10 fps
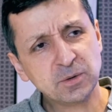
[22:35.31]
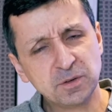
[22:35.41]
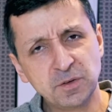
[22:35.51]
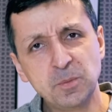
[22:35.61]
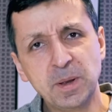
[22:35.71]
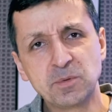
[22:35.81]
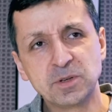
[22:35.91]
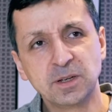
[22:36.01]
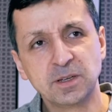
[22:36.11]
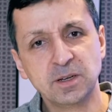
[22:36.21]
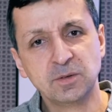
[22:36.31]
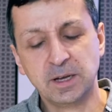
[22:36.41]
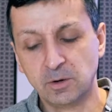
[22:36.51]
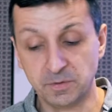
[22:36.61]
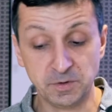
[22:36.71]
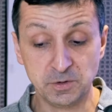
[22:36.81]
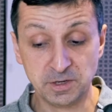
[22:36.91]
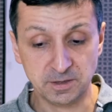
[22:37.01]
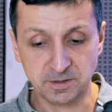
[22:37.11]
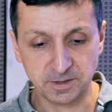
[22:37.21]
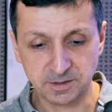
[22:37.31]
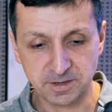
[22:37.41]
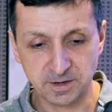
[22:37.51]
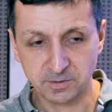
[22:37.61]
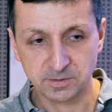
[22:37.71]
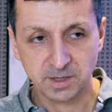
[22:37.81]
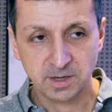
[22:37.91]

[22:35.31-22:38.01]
and a few people are doing a deal now, or Fuji are doing a deal.